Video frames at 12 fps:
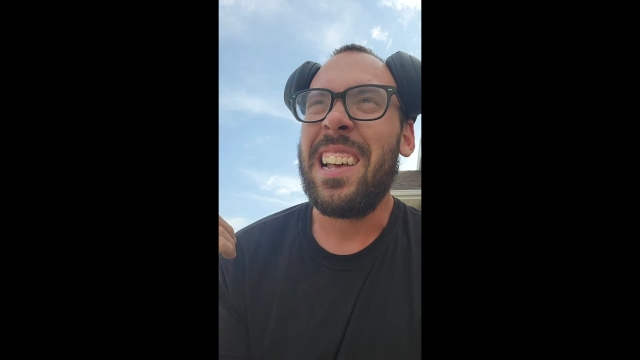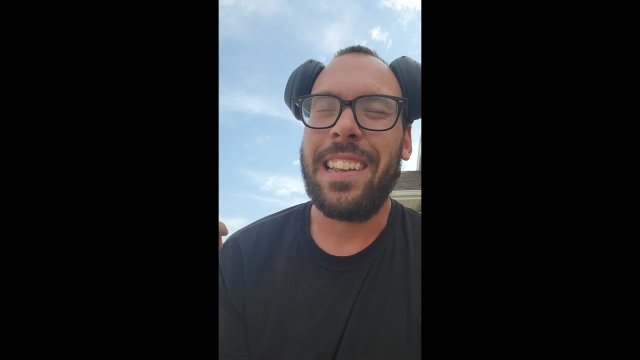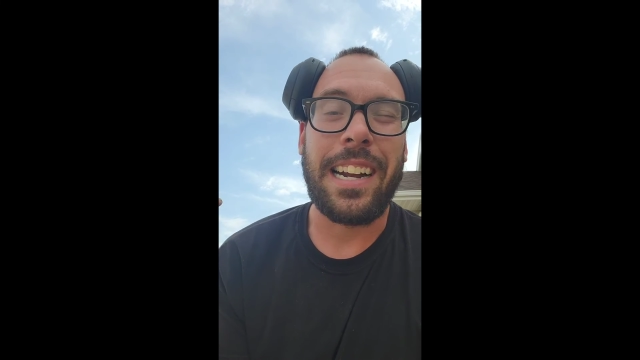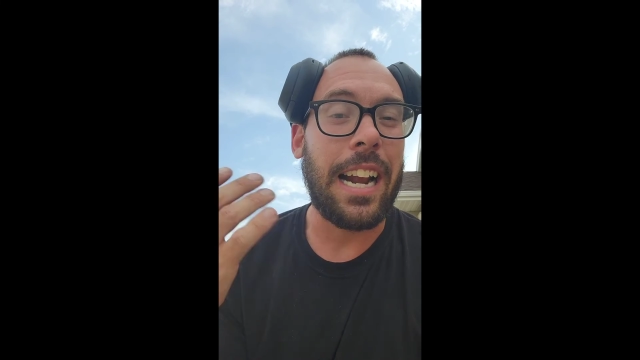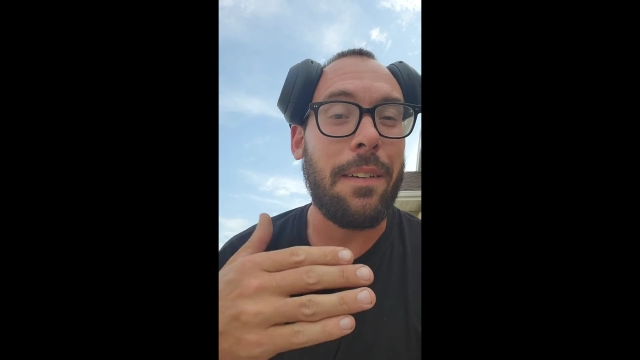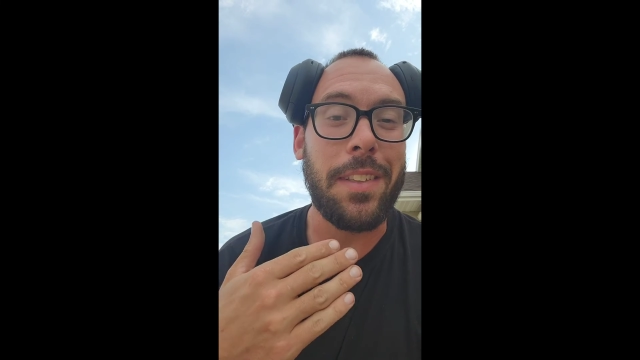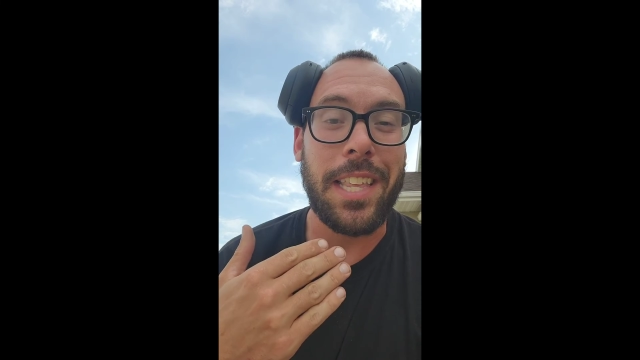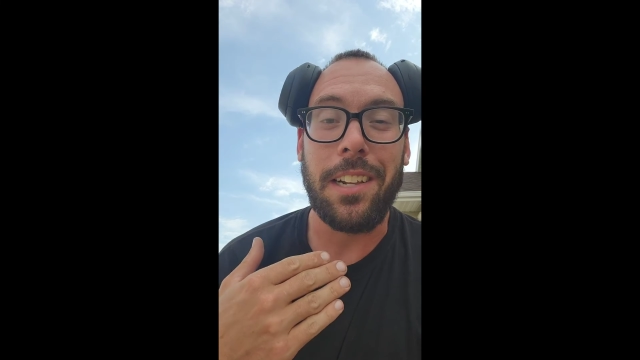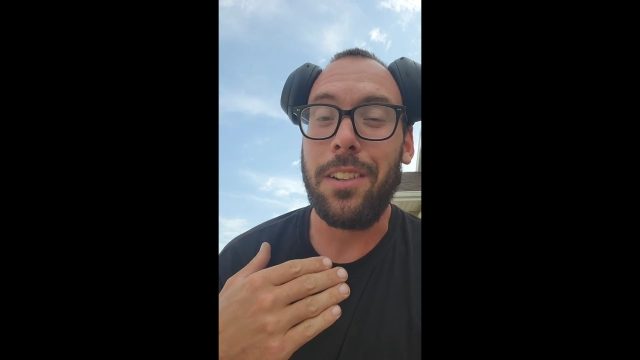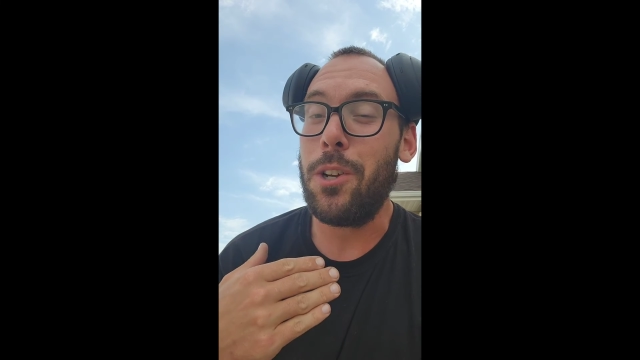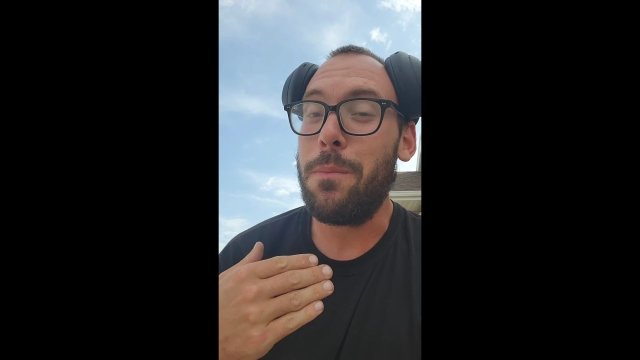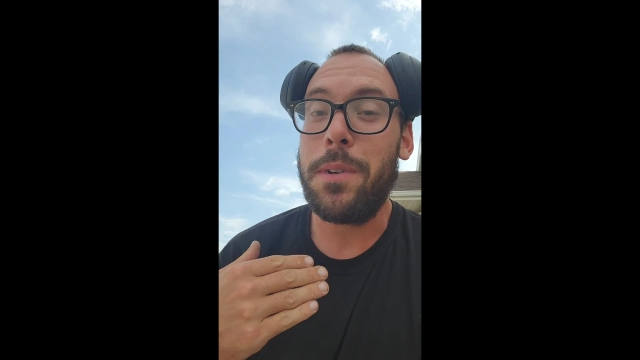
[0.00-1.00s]
They got
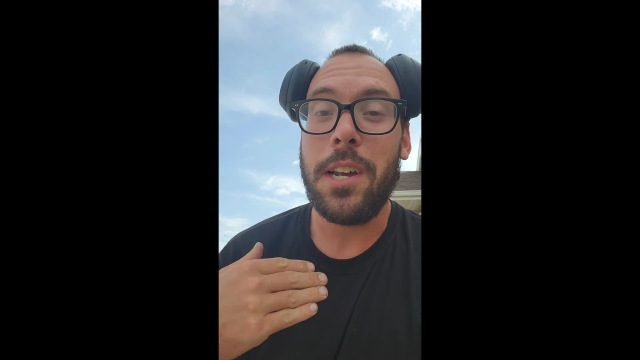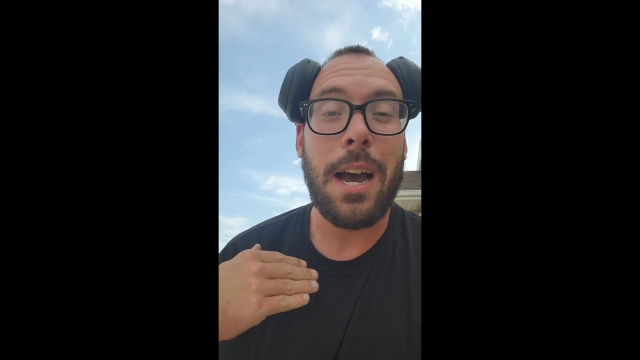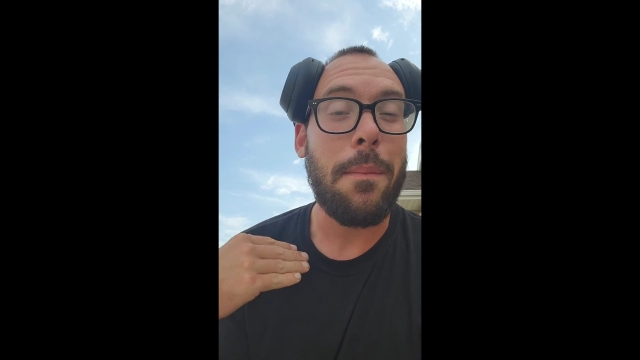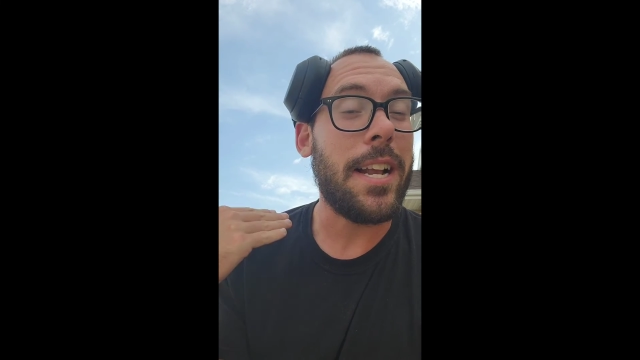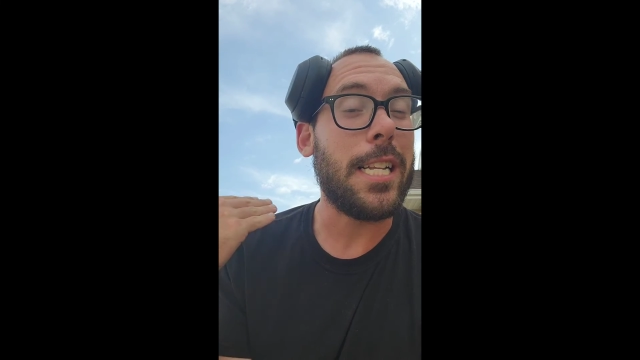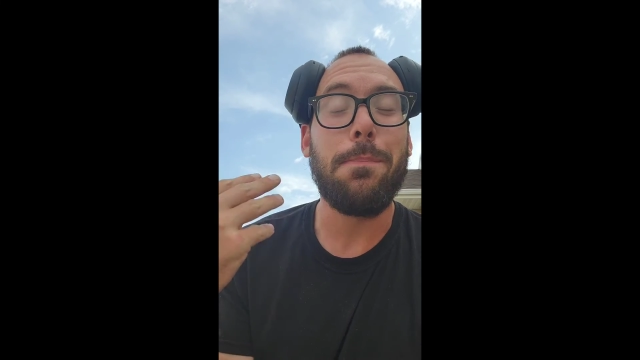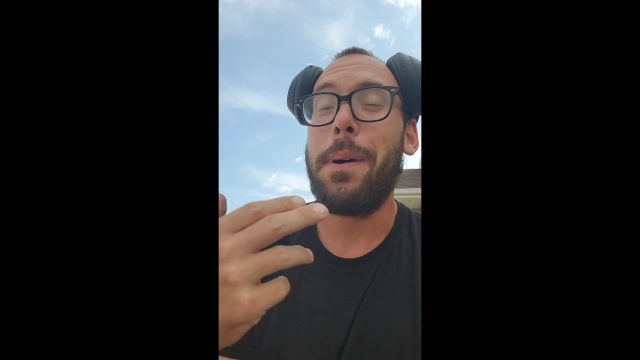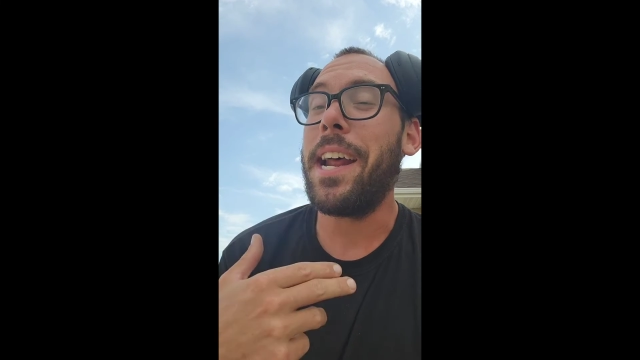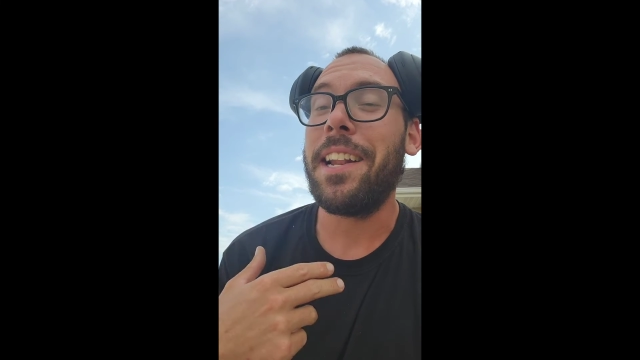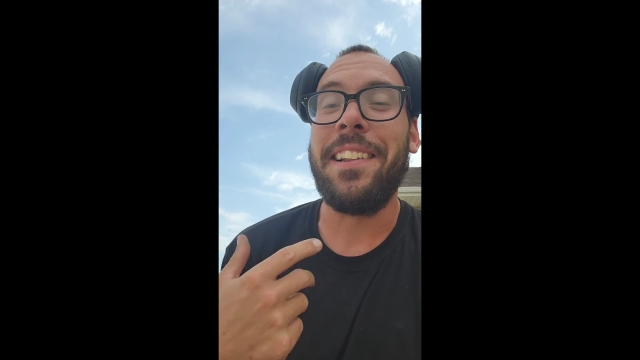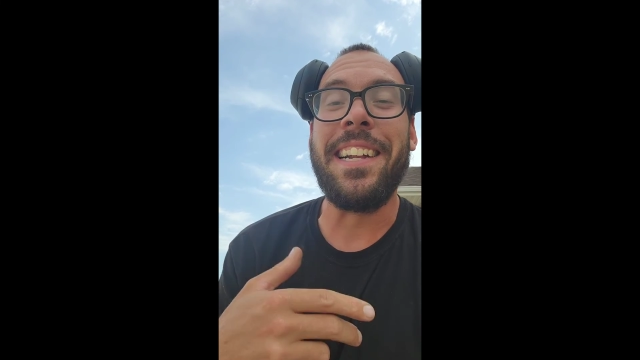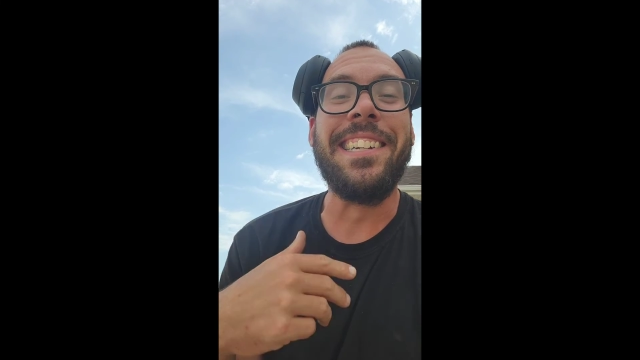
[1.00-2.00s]
everything lubed up. It's
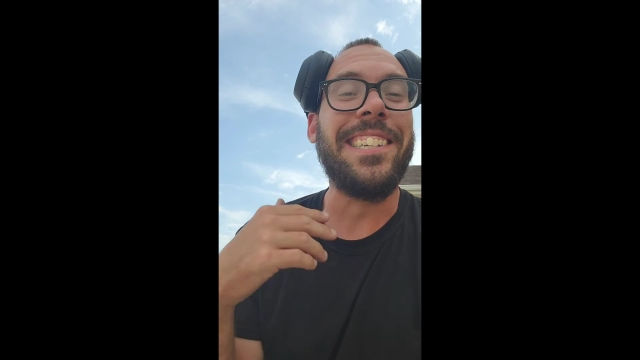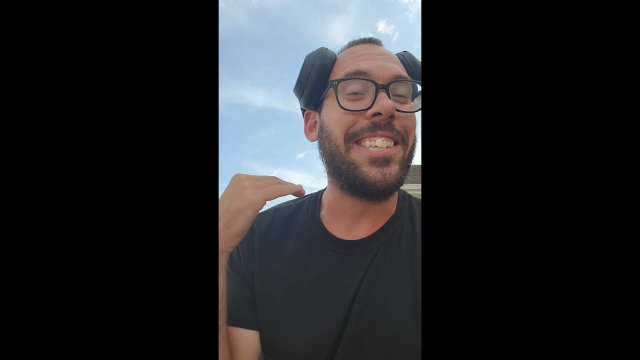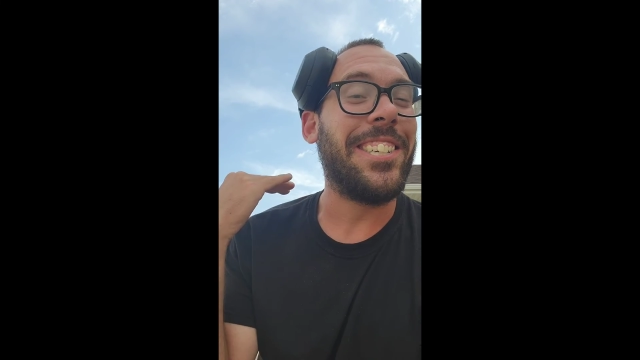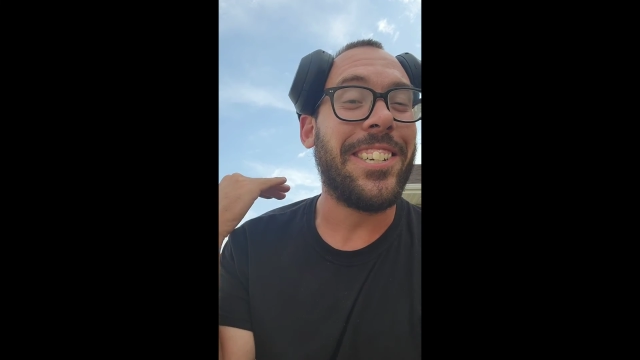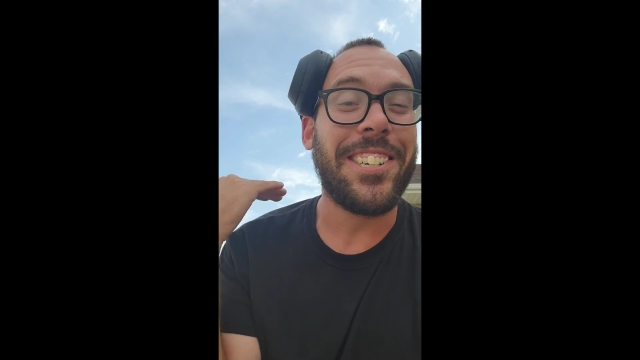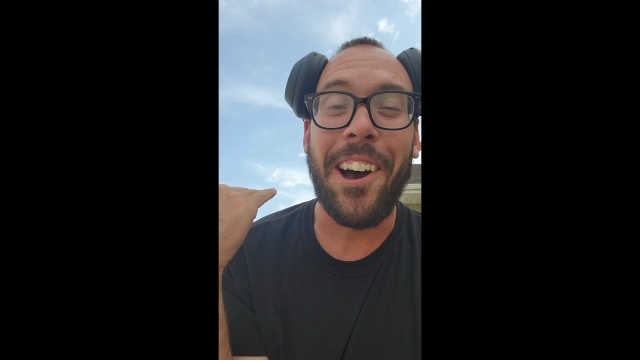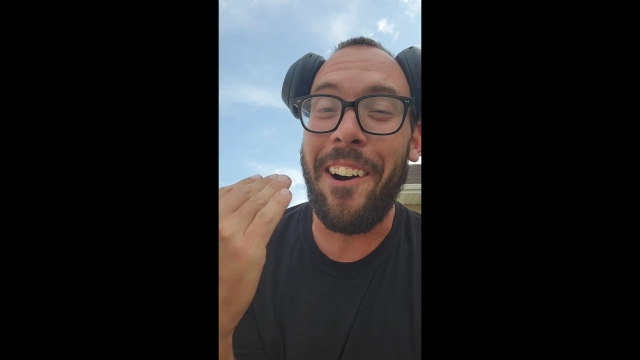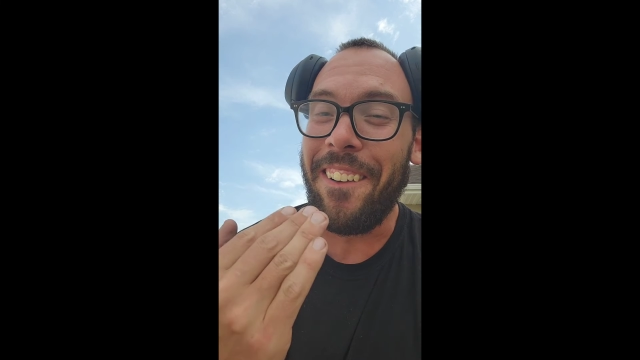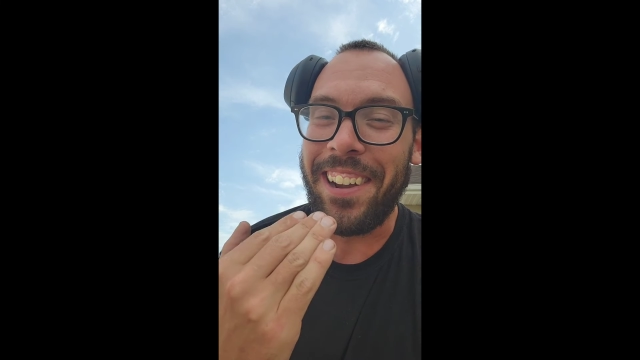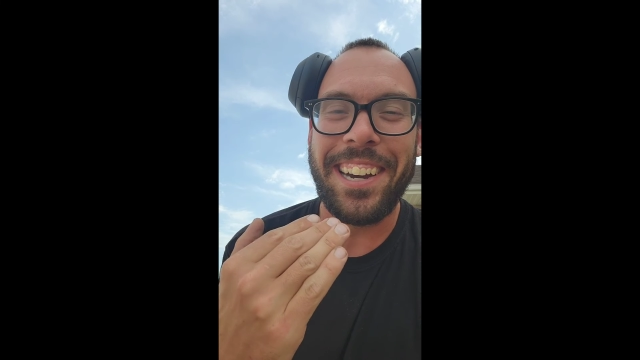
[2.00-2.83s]
pedaling so